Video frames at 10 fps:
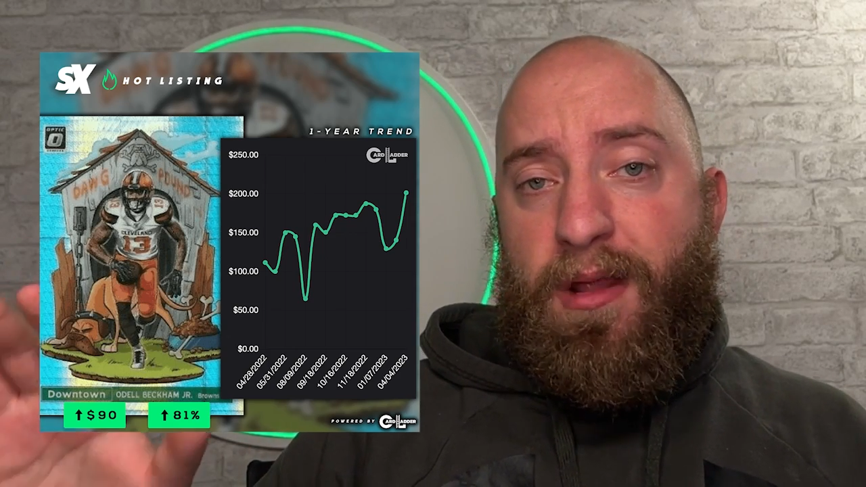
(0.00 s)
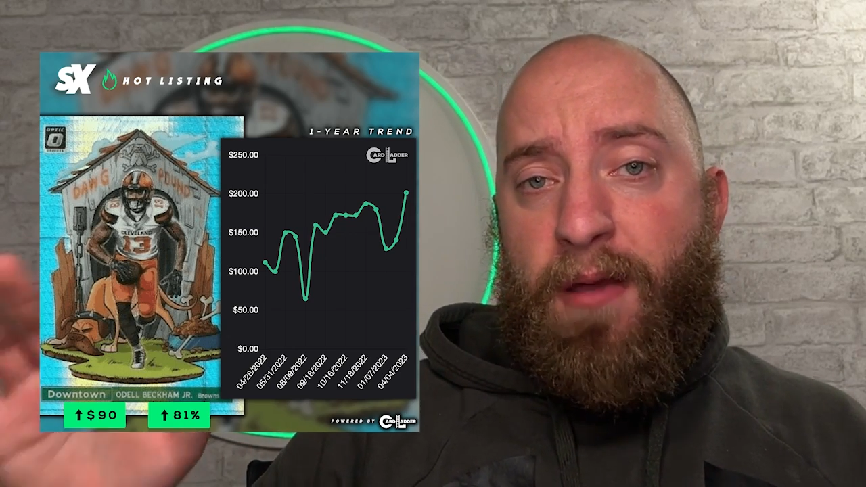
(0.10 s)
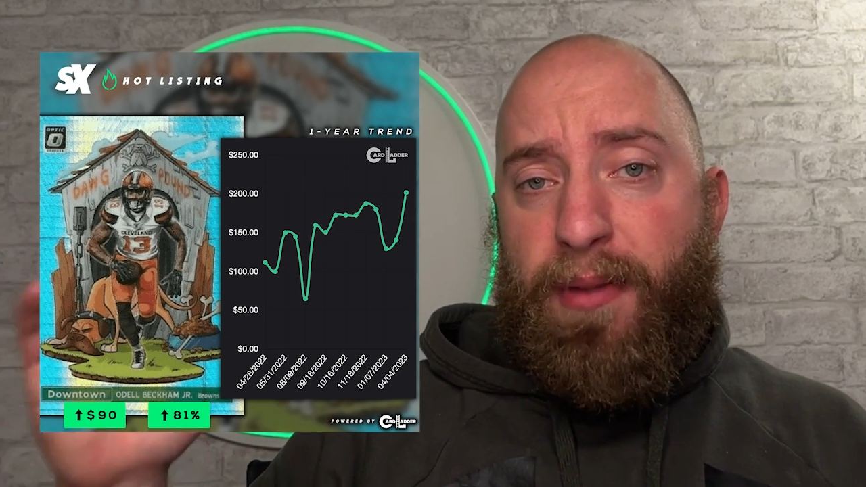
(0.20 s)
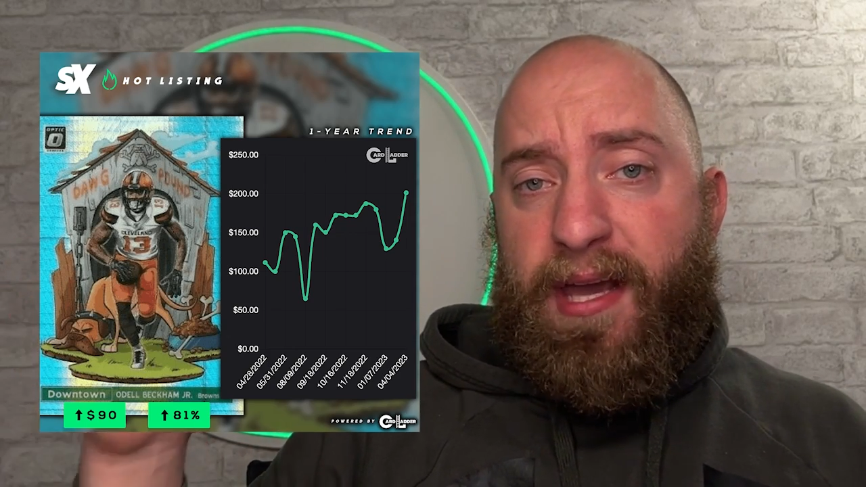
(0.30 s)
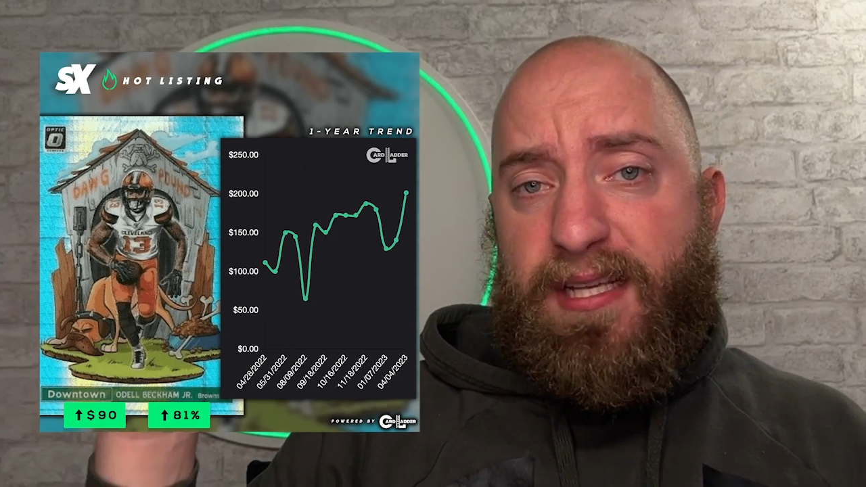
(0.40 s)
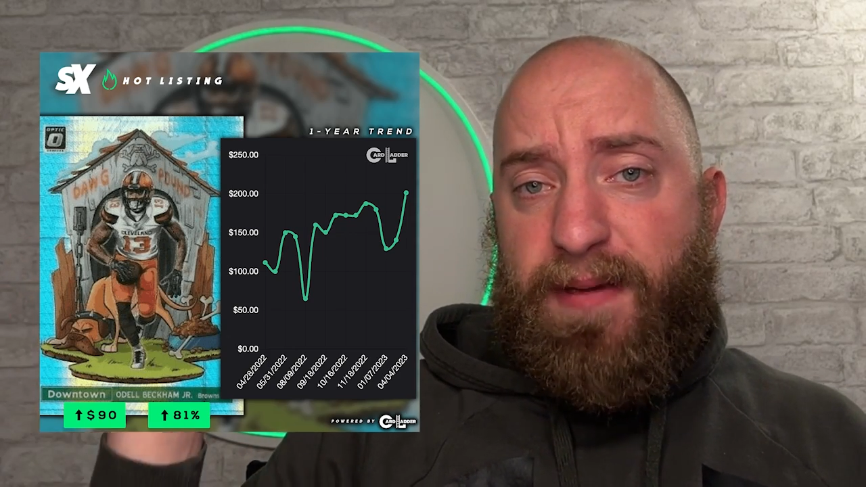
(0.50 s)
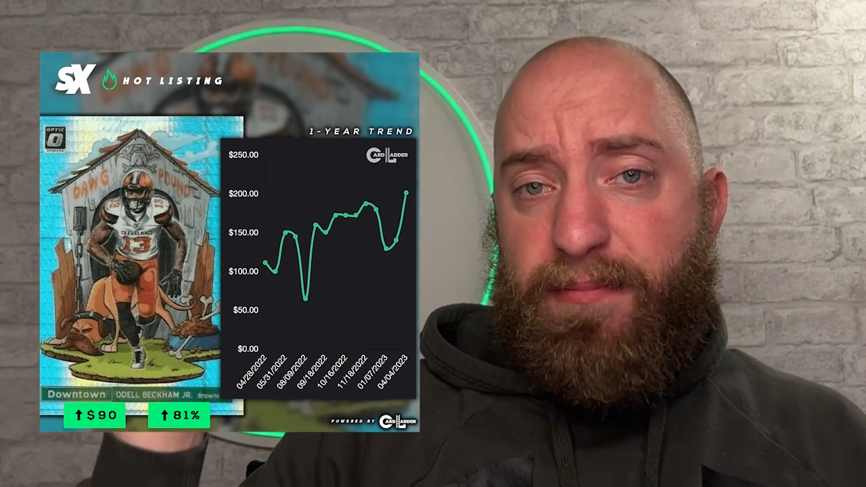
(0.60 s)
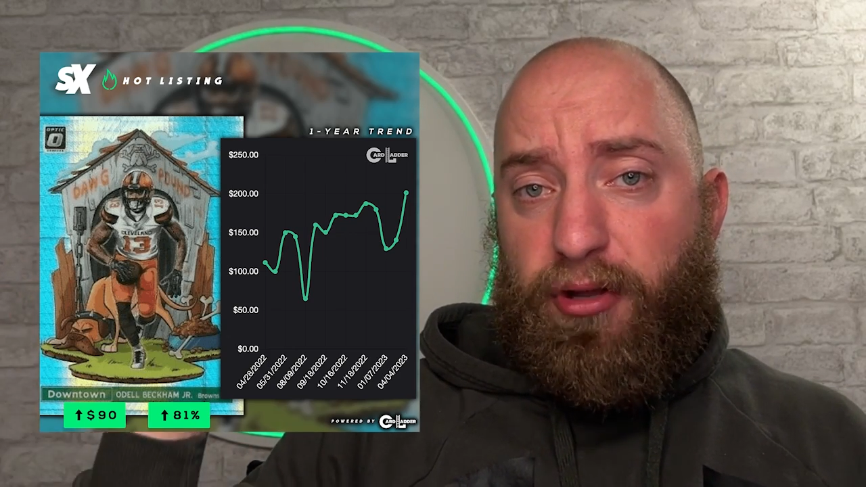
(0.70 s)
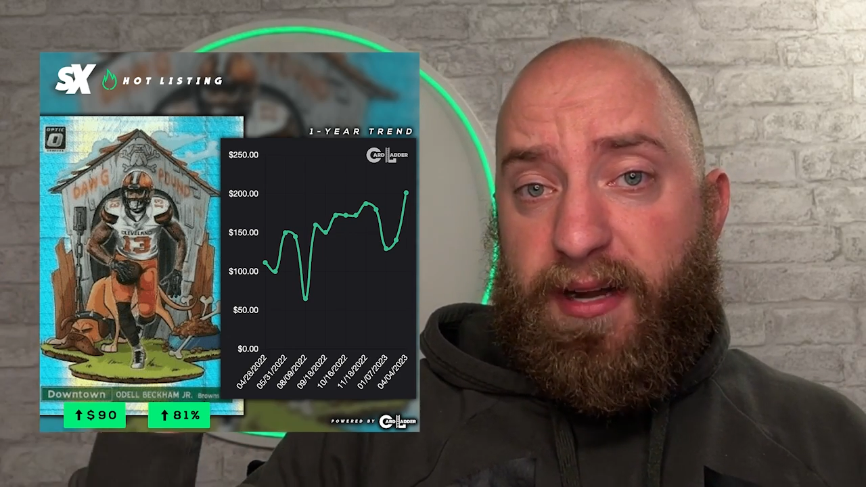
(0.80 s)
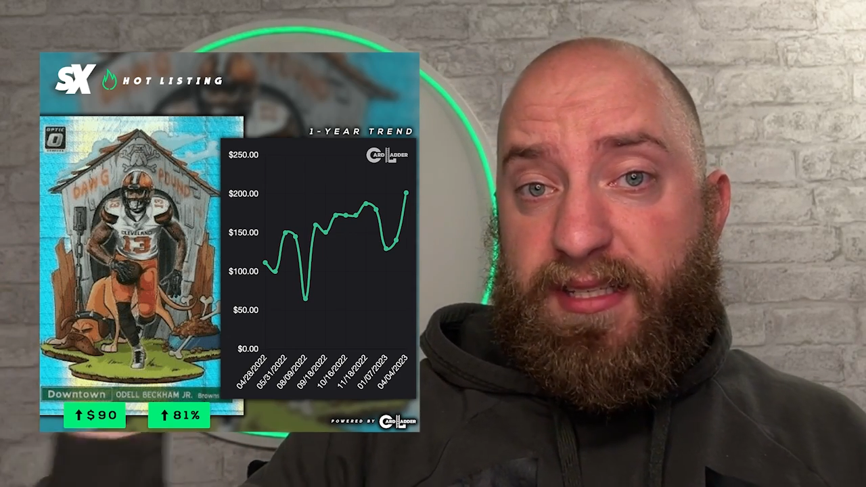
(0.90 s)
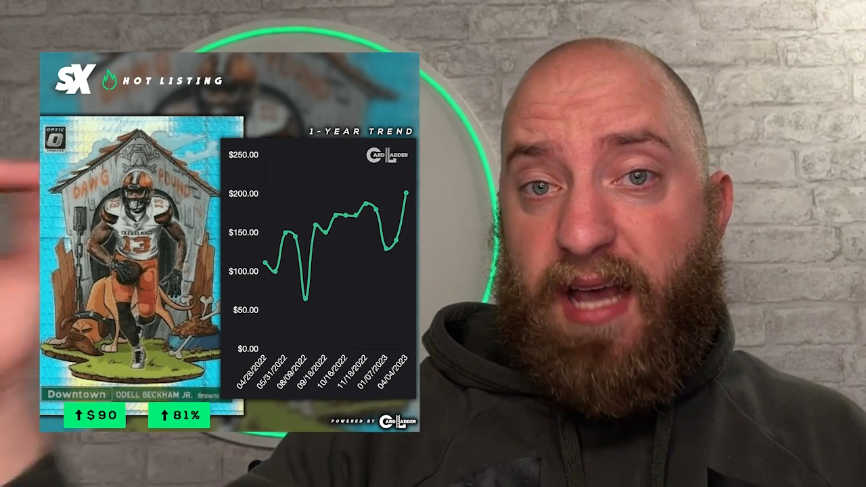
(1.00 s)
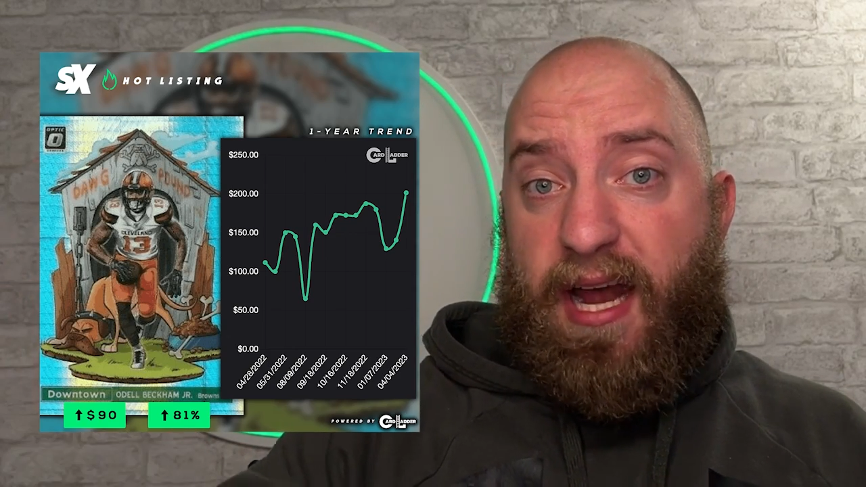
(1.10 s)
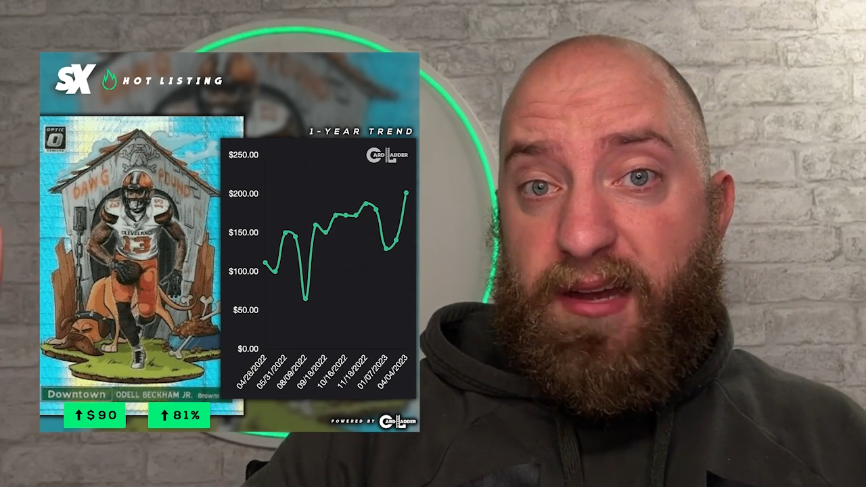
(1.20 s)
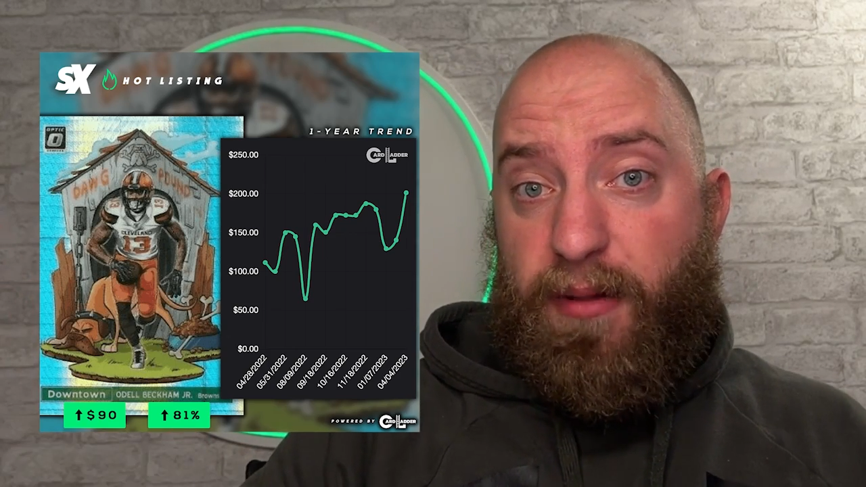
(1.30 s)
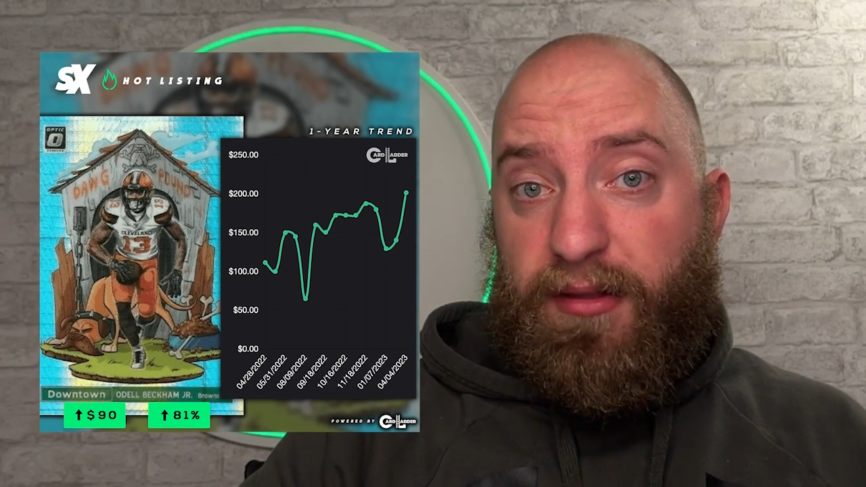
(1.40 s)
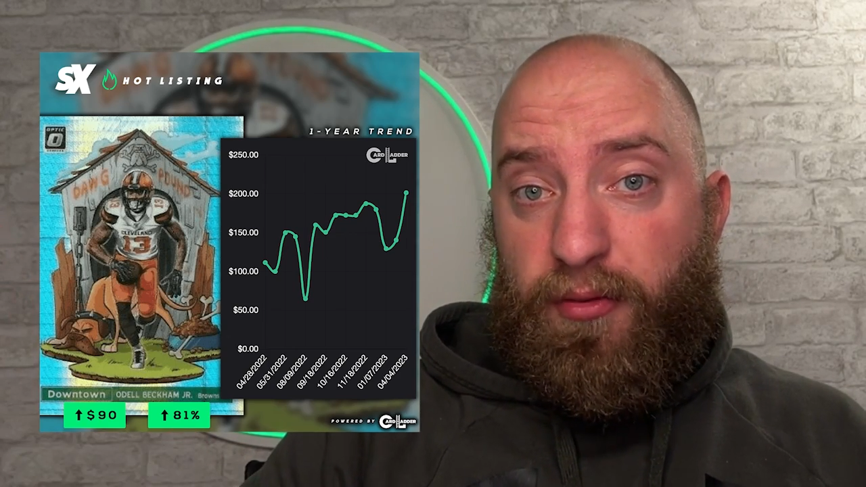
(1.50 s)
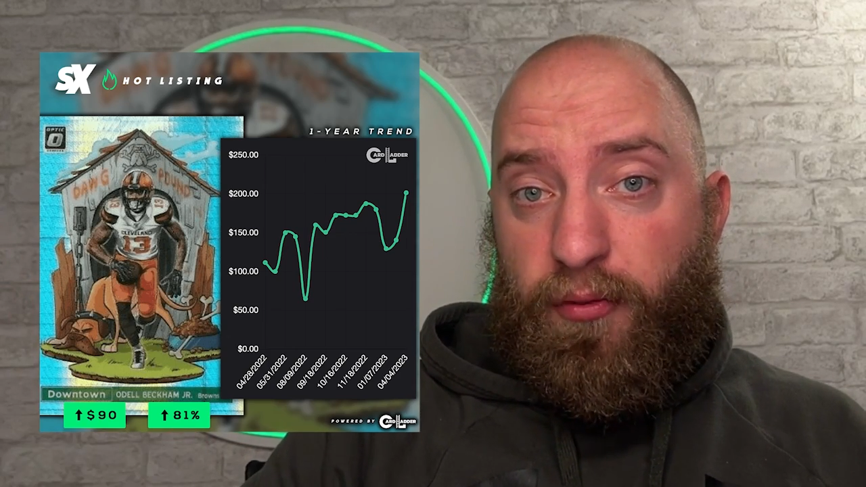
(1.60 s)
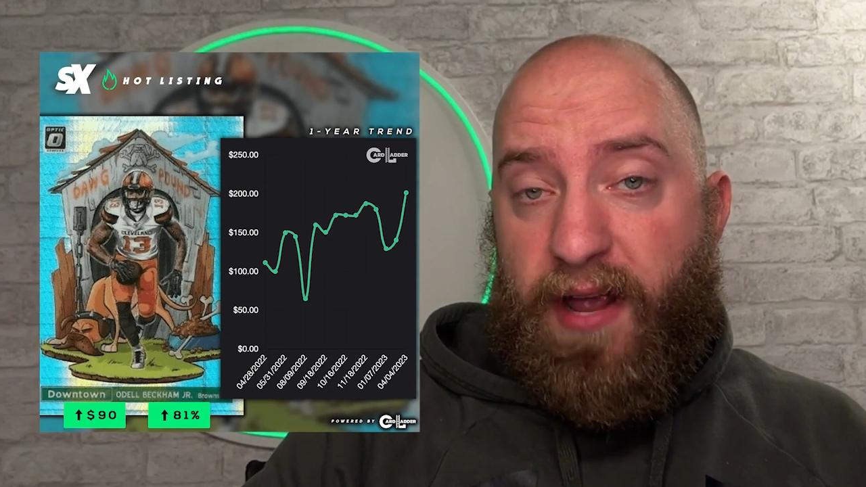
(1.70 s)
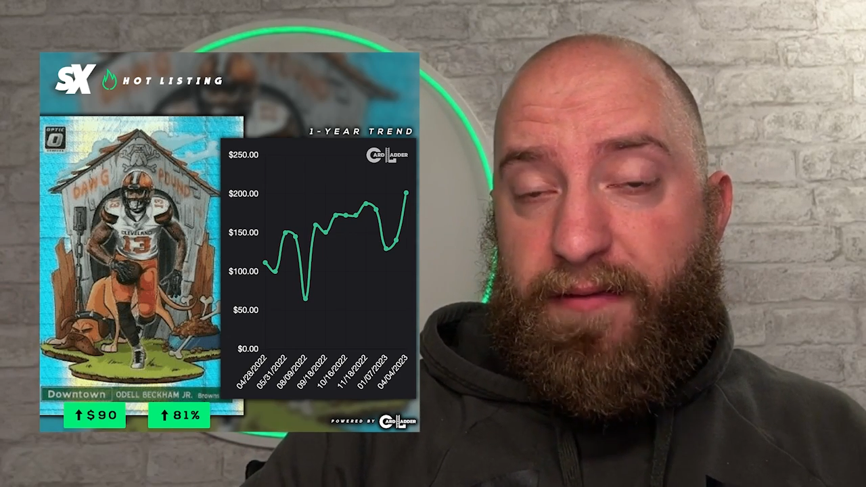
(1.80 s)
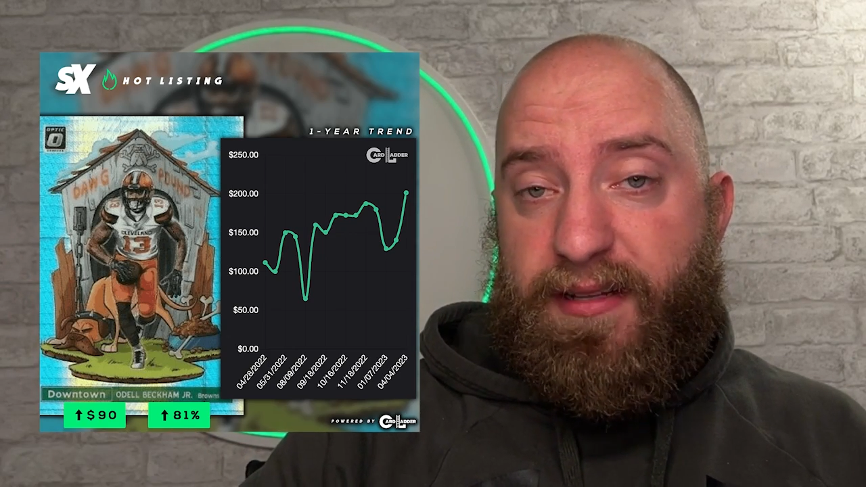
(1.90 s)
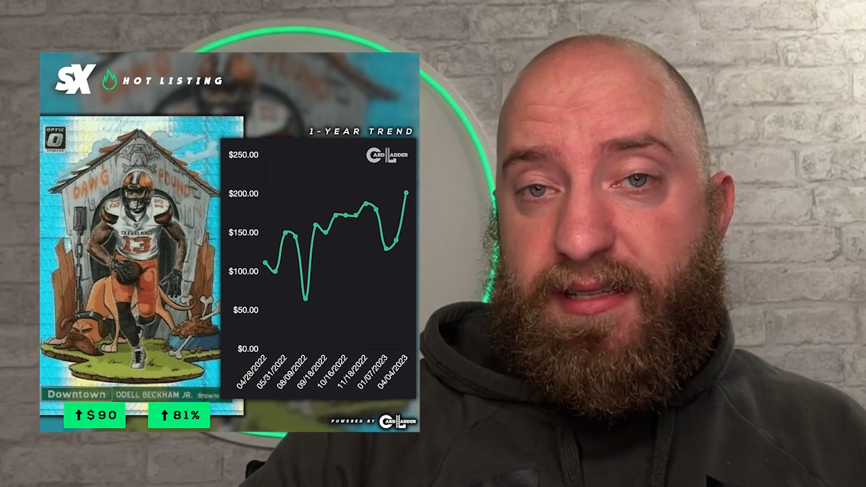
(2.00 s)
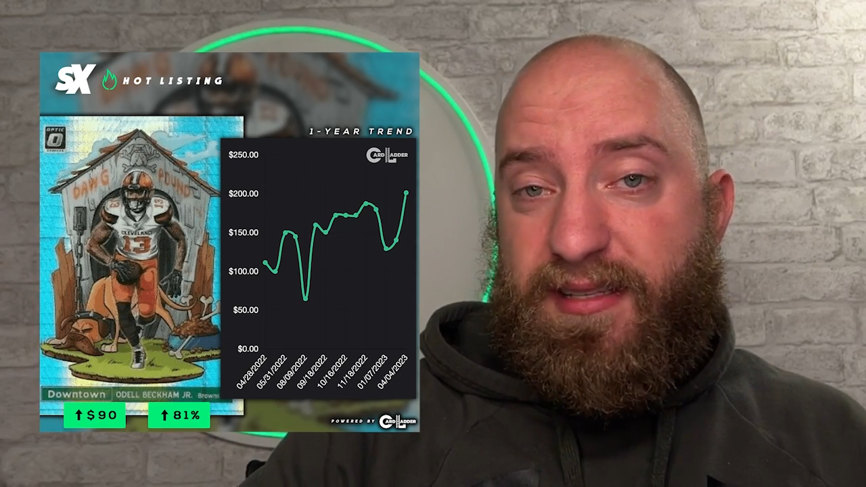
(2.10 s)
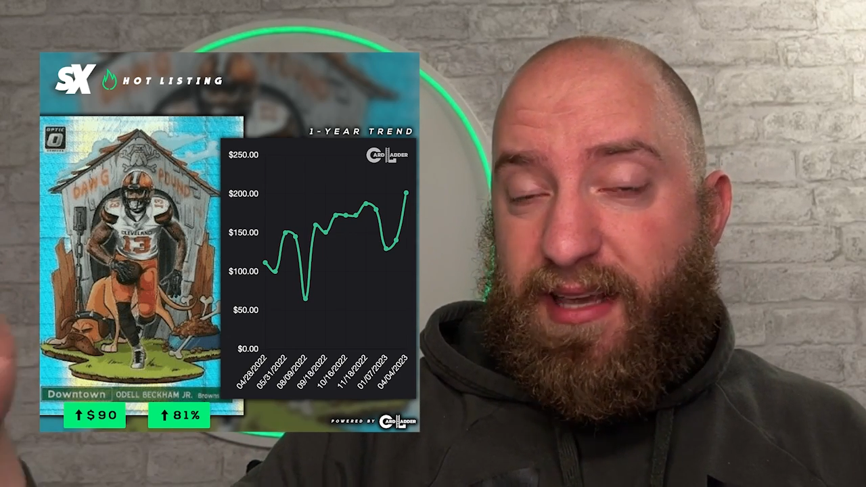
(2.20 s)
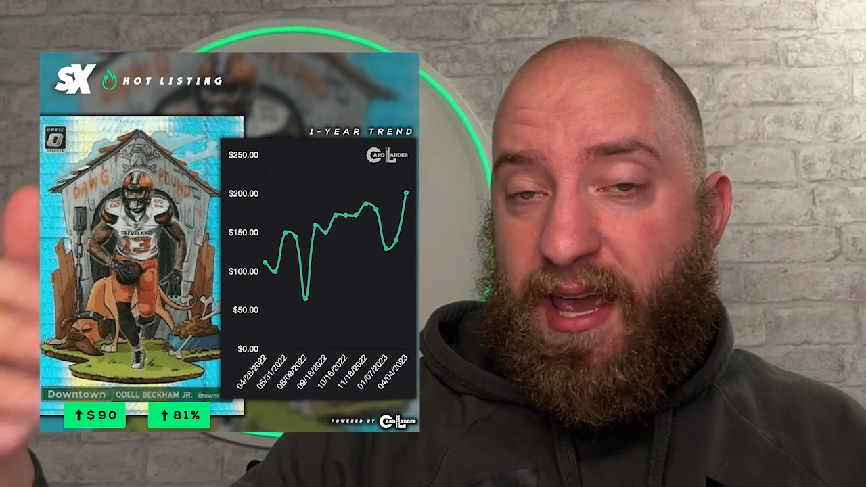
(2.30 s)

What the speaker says: because people are excited about the Ravens